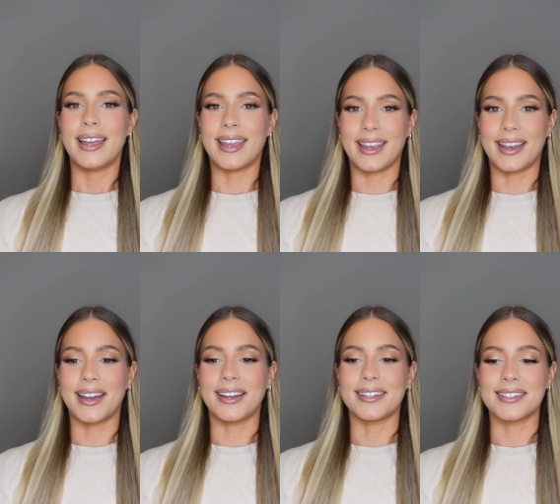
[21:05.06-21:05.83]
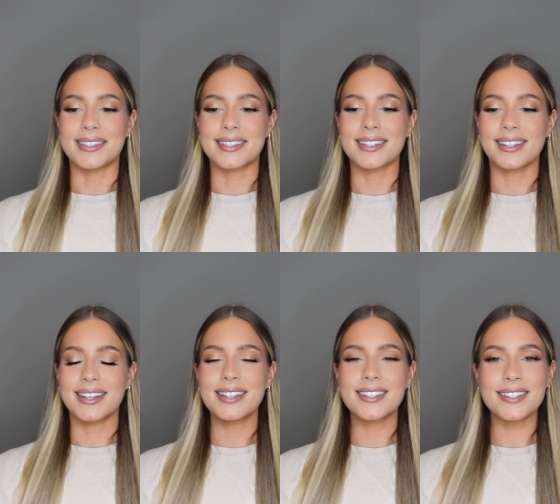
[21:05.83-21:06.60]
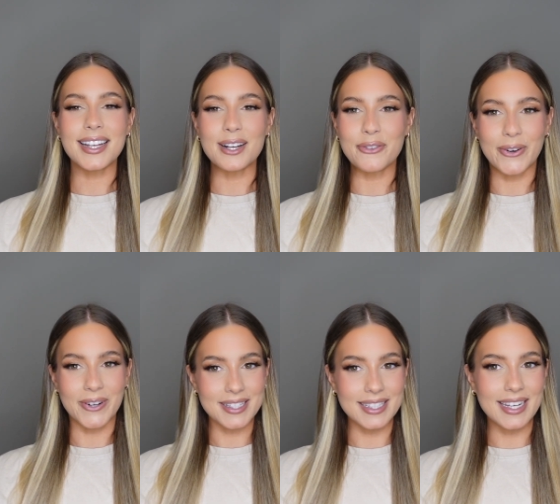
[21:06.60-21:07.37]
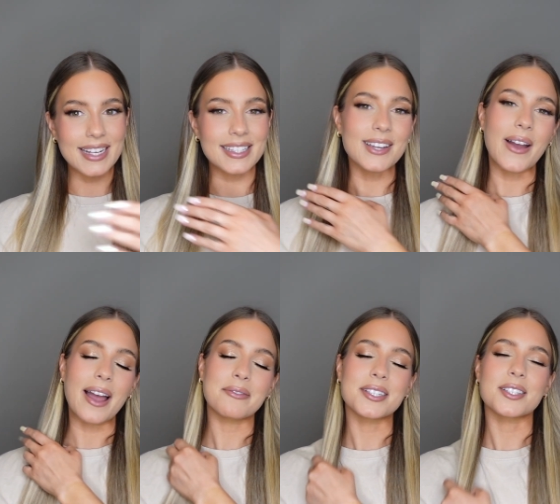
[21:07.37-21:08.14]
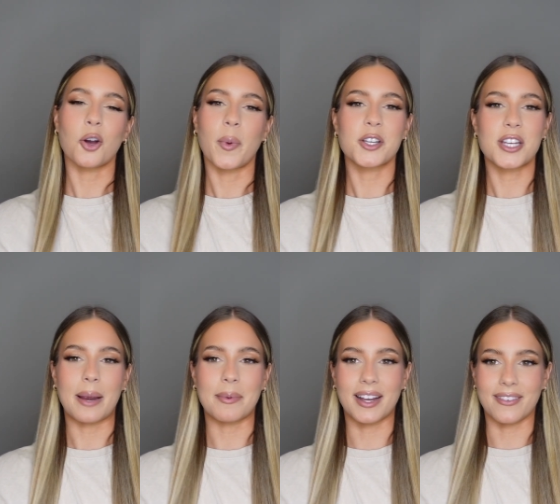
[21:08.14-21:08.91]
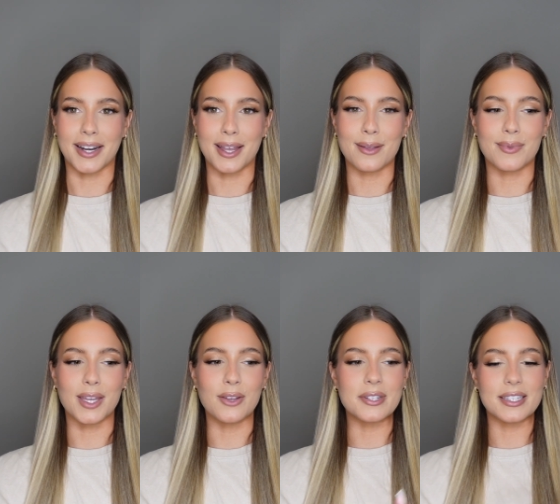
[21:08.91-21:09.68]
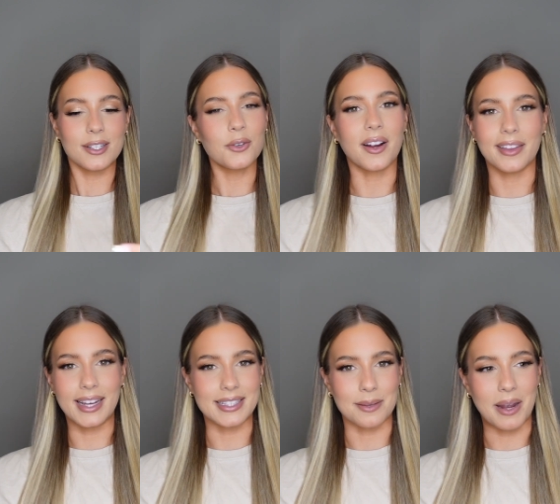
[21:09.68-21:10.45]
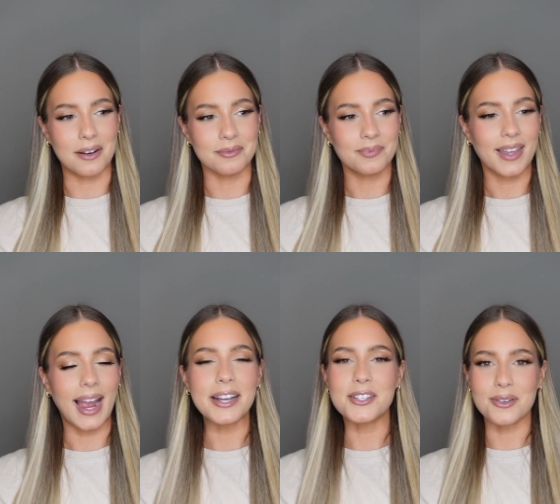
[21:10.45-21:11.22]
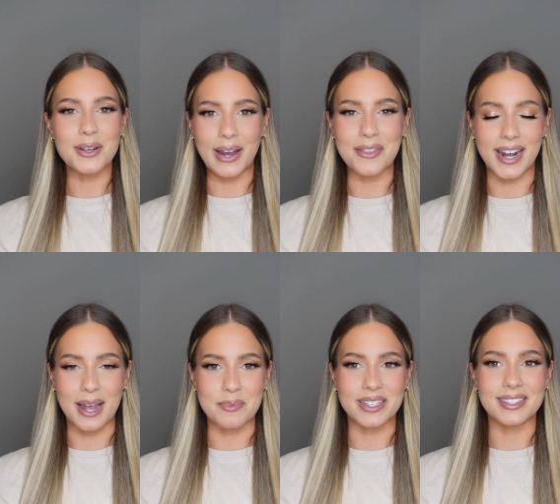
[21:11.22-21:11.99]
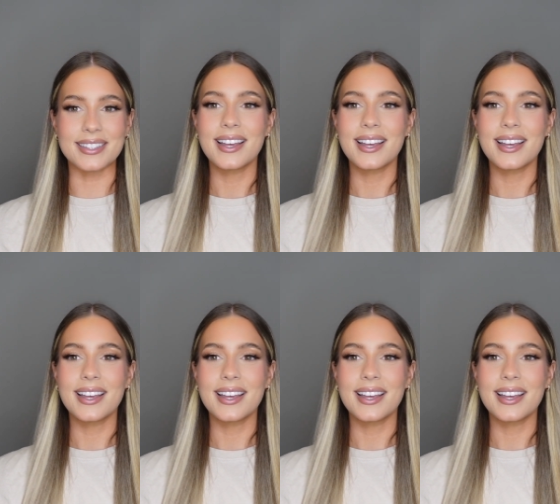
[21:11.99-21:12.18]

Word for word: And it's just like, of course, the days that you have so much time to get ready that you still run late somehow. I don't know how that happens.